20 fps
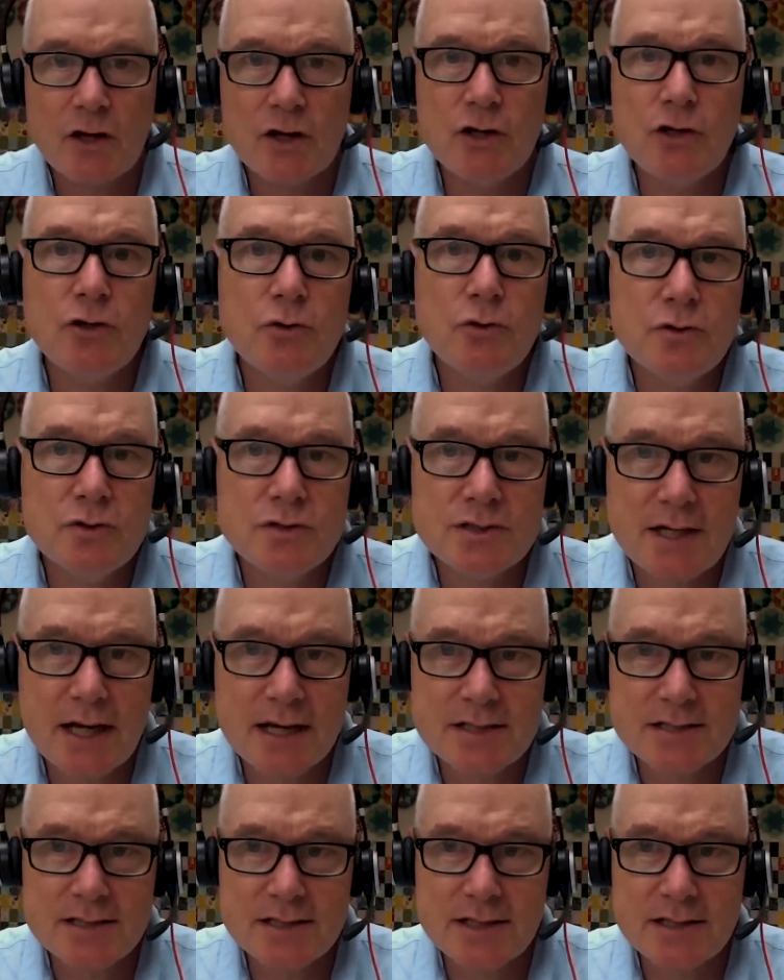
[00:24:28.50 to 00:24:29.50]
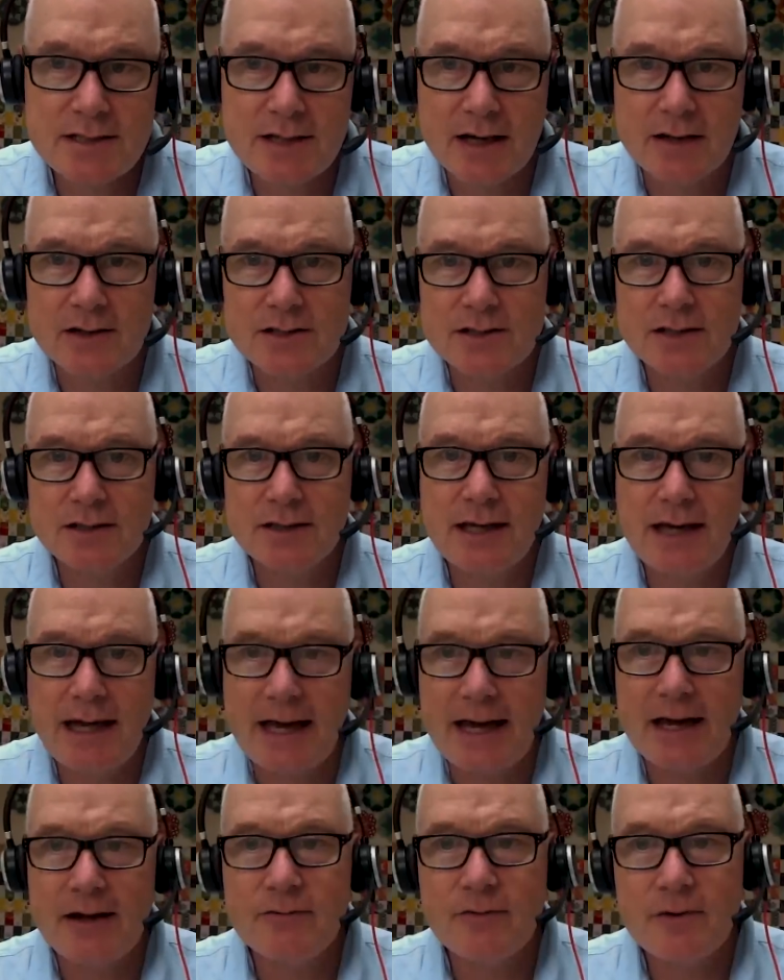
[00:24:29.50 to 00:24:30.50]
use tests intelligently
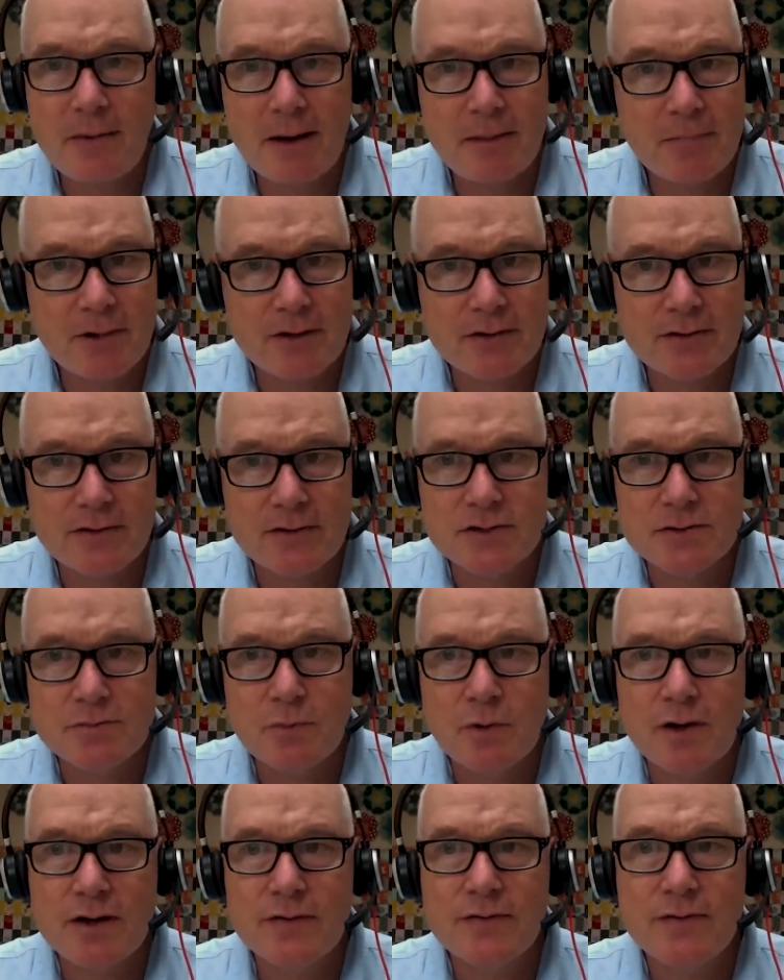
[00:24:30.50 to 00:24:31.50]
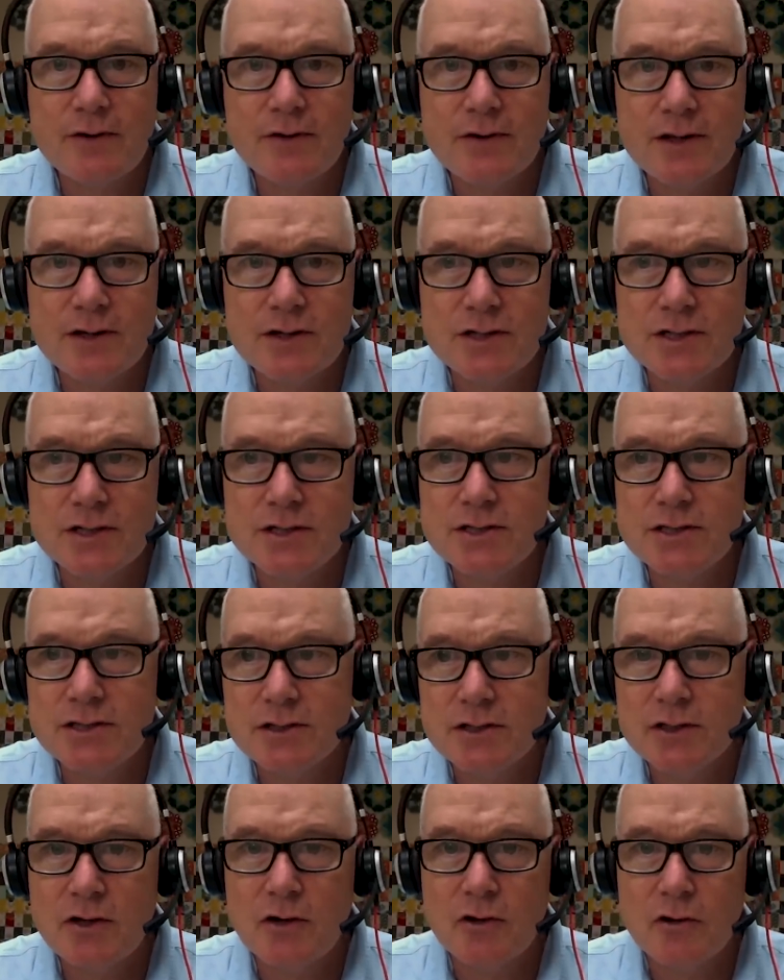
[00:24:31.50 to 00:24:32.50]
and remember there's more out there than just
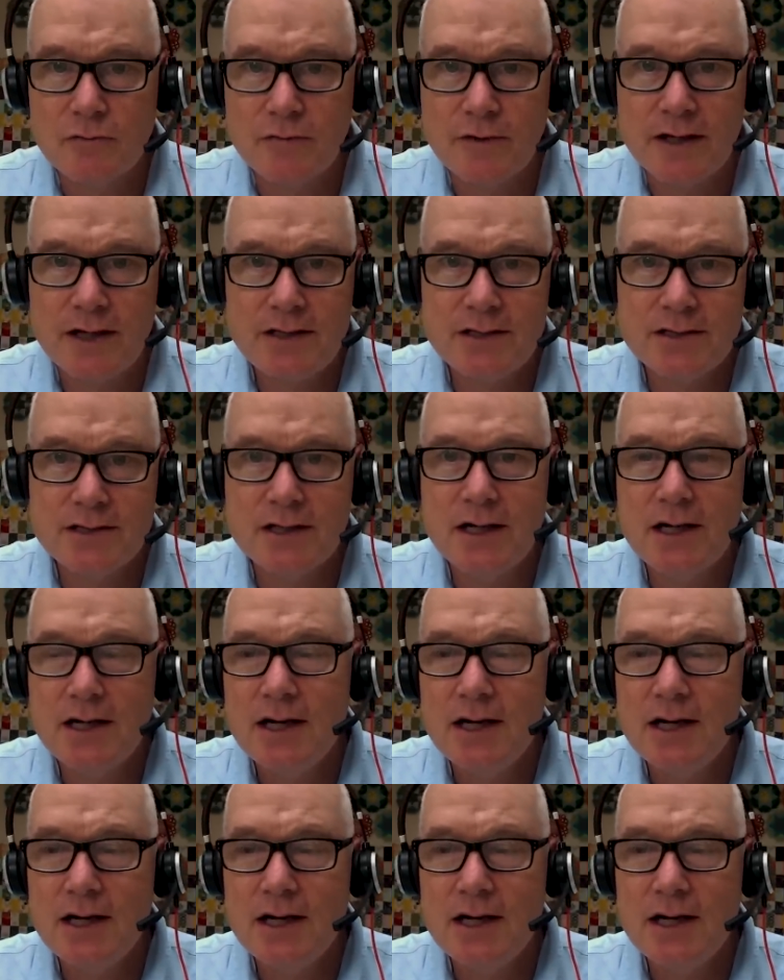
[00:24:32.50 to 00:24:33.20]
covid